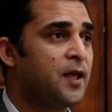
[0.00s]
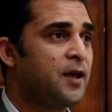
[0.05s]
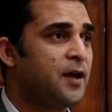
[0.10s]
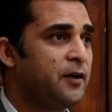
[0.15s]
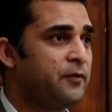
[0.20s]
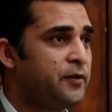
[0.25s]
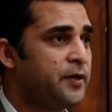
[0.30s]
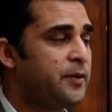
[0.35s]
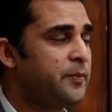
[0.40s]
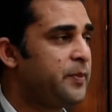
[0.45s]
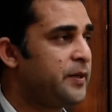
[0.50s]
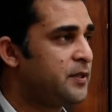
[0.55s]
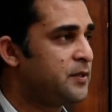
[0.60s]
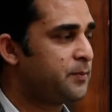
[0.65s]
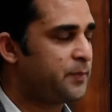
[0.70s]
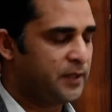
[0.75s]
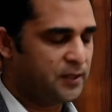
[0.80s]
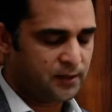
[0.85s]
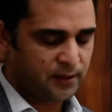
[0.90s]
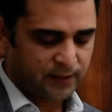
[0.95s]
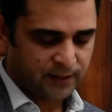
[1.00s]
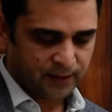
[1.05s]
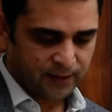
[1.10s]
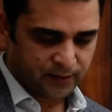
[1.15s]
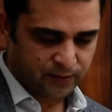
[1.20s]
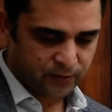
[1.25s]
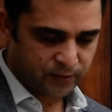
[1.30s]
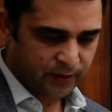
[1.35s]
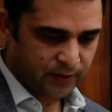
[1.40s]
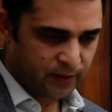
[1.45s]
everyday peace
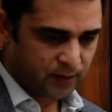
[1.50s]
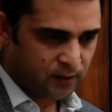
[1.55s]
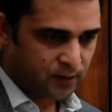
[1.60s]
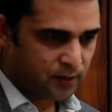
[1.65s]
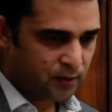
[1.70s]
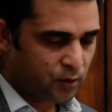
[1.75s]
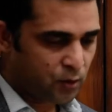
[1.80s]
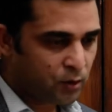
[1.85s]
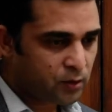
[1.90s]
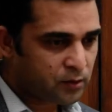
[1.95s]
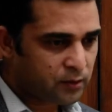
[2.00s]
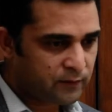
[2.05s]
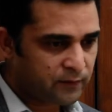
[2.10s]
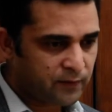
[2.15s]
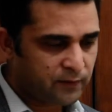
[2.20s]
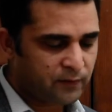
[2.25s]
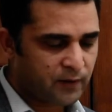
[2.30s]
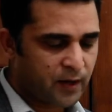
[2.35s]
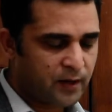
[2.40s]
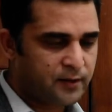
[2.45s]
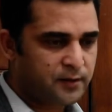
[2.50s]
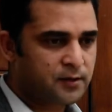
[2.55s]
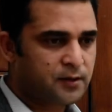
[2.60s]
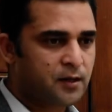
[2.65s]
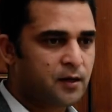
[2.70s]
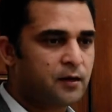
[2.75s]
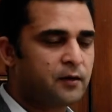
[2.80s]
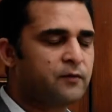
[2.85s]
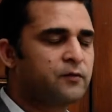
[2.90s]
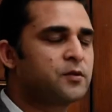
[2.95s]
indicator in the north of
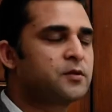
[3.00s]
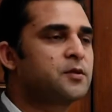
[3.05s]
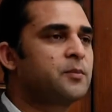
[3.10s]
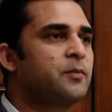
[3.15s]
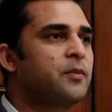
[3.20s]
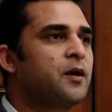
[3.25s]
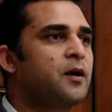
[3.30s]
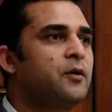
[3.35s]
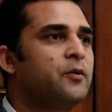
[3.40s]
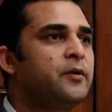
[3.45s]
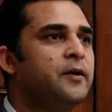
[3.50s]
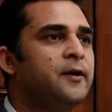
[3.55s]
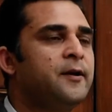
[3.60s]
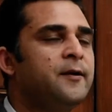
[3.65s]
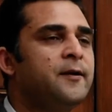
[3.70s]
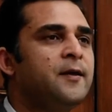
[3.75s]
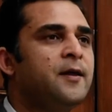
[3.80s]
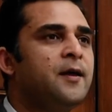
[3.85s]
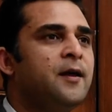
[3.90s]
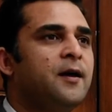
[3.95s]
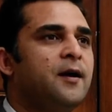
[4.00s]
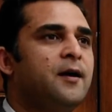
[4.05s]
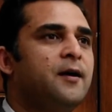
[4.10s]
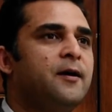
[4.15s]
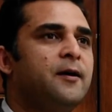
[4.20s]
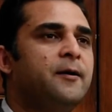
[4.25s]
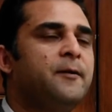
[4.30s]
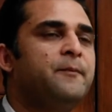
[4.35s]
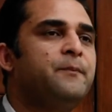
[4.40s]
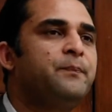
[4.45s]
Afghanistan was about
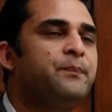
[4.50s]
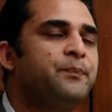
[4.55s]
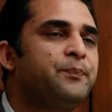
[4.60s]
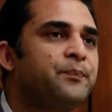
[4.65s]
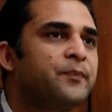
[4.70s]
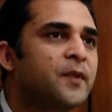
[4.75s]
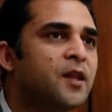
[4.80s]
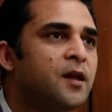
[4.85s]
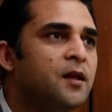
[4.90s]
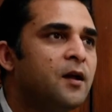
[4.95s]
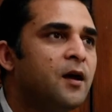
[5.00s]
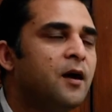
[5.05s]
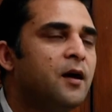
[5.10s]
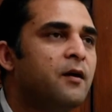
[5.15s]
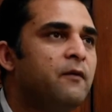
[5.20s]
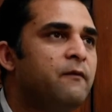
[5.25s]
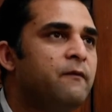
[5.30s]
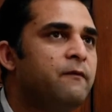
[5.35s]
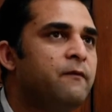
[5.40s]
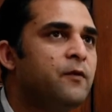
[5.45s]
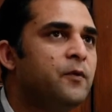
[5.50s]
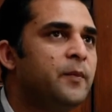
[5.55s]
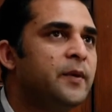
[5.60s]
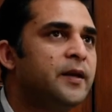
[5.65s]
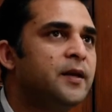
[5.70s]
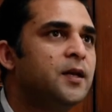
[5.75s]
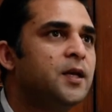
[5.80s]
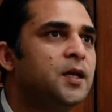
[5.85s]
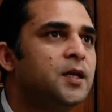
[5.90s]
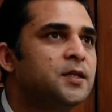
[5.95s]
a
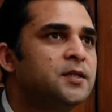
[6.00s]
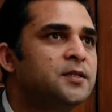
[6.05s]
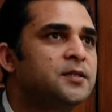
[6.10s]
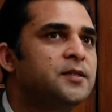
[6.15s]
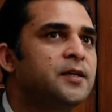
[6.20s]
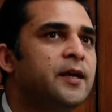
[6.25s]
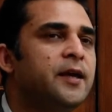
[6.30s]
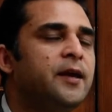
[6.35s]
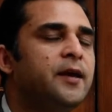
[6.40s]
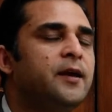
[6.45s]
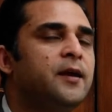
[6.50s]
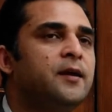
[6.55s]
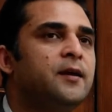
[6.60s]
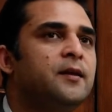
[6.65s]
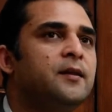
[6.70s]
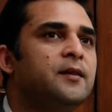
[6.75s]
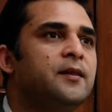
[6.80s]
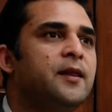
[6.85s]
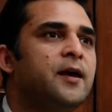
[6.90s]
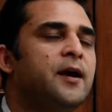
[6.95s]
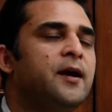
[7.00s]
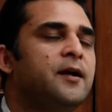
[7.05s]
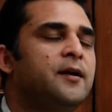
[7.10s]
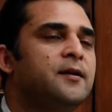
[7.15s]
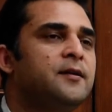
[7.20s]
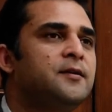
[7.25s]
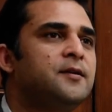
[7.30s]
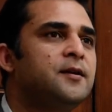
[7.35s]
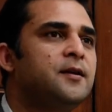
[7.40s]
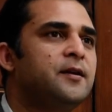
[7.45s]
woman saying
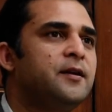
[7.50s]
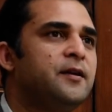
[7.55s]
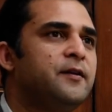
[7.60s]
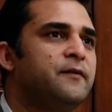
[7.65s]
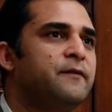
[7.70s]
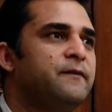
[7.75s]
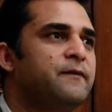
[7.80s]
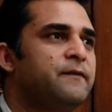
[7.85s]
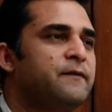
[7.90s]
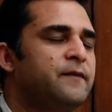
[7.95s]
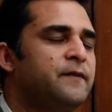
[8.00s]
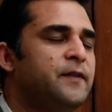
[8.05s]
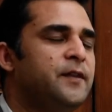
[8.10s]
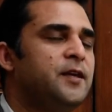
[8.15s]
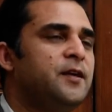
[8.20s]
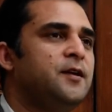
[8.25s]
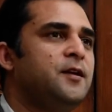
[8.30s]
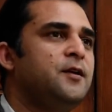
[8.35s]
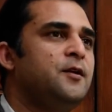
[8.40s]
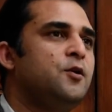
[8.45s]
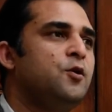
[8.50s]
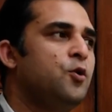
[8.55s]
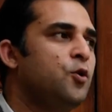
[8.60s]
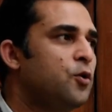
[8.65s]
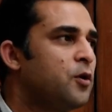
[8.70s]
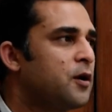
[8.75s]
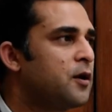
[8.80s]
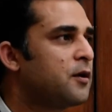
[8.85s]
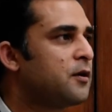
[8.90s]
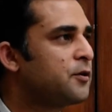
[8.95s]
that if the
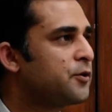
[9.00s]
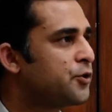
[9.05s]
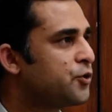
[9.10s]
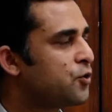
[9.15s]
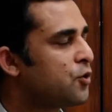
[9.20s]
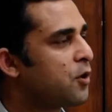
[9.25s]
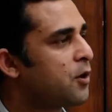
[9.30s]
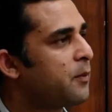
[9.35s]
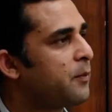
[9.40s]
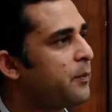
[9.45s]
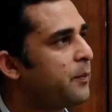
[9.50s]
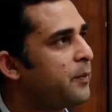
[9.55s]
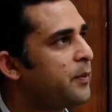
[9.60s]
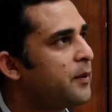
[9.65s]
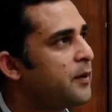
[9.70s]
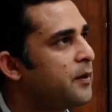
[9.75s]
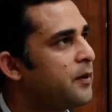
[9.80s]
local shop